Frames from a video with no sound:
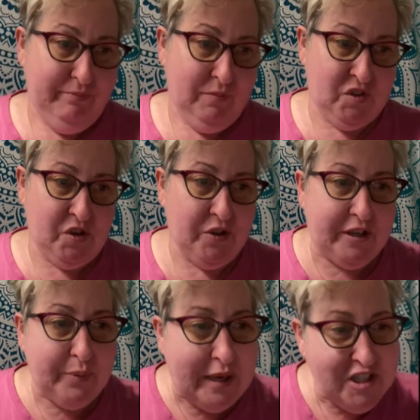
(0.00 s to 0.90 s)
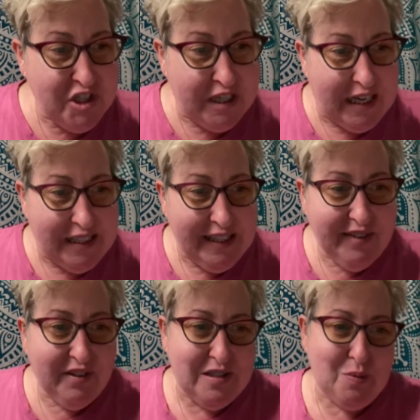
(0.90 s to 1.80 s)
So the question I
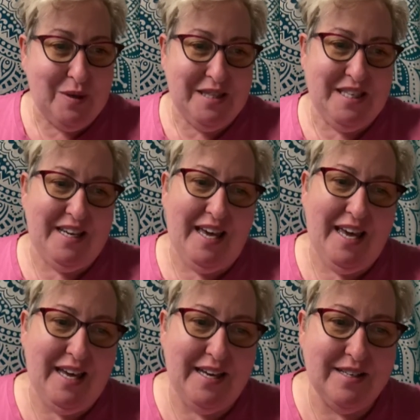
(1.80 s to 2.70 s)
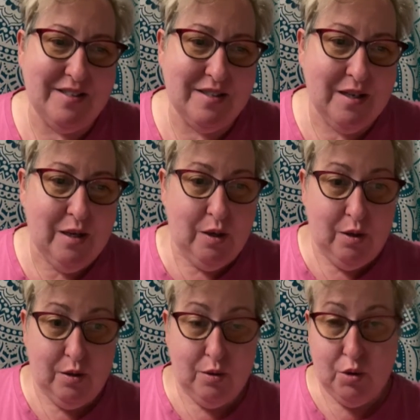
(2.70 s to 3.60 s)
leave us with today is,
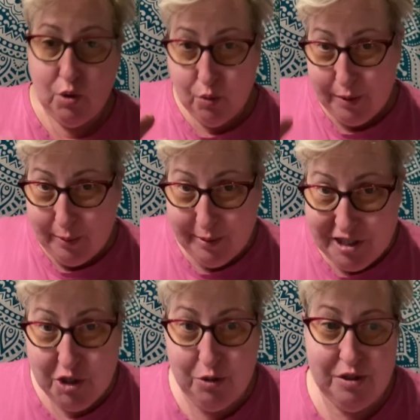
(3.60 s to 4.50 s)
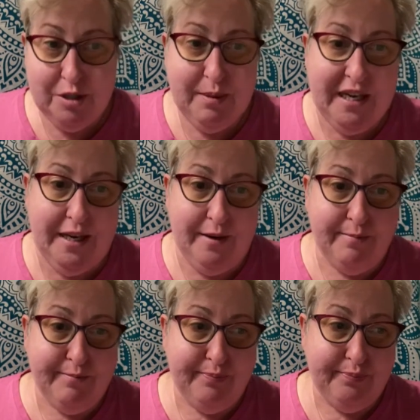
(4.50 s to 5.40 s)
who will we choose to be?
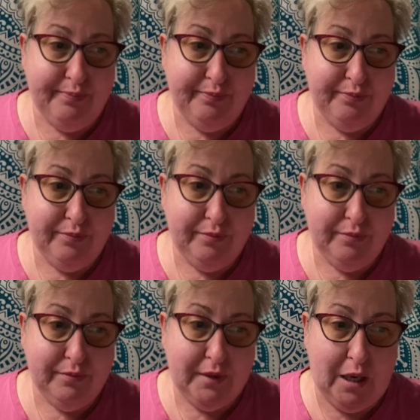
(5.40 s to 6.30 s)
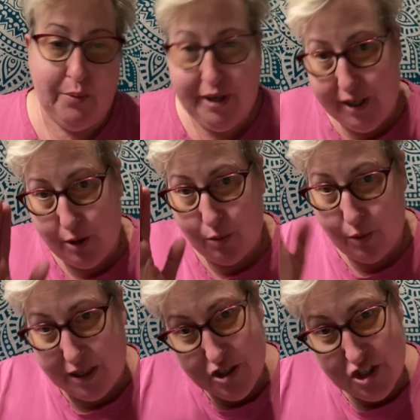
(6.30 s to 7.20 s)
Are we going to
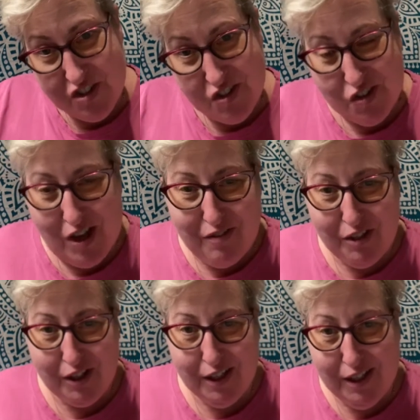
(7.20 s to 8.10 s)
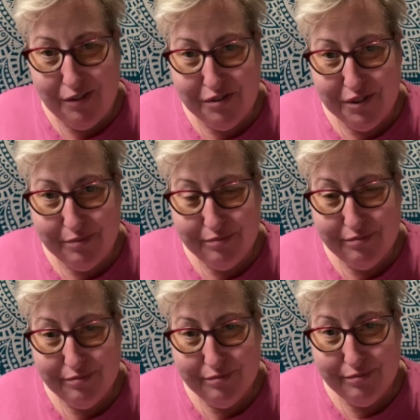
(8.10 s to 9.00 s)
run Jesus off the cliff?
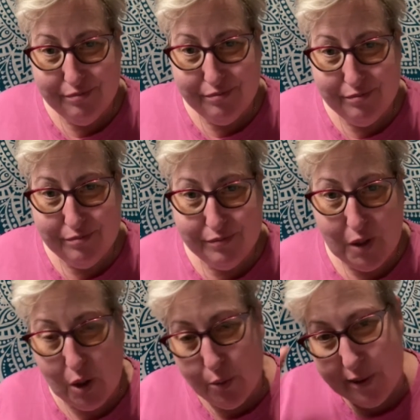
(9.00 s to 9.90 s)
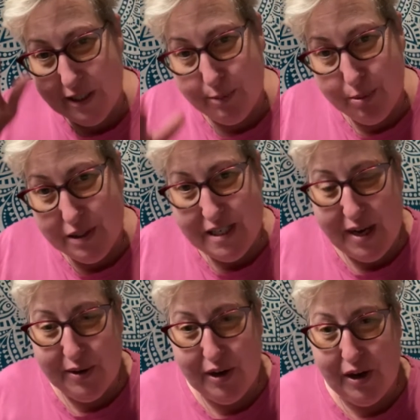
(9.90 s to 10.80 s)
Are we going to put
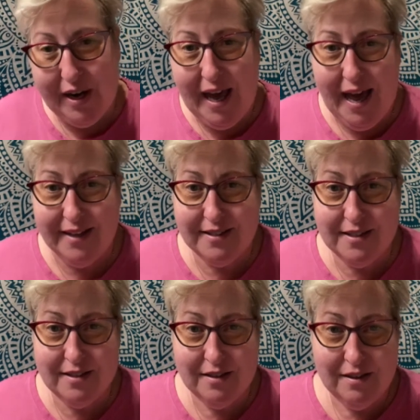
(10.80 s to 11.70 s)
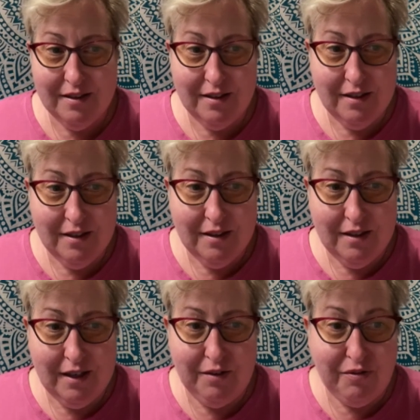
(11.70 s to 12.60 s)
down our nets
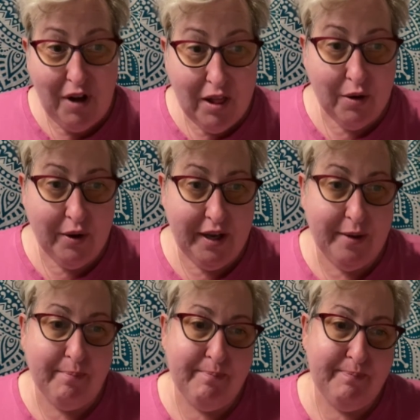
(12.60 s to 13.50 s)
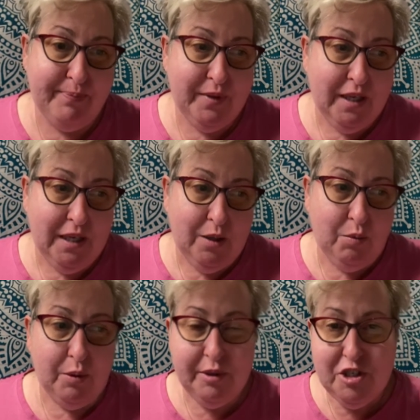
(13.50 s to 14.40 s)
and follow him?
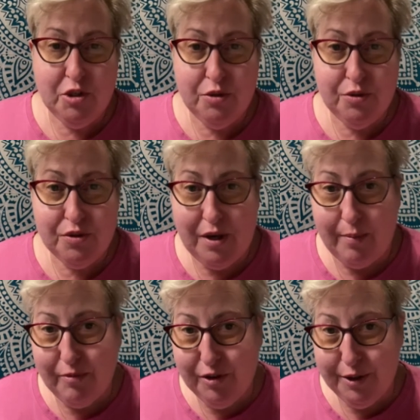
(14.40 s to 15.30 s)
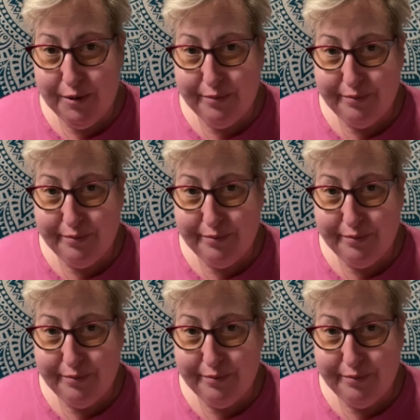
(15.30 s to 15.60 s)
Will we choose comfort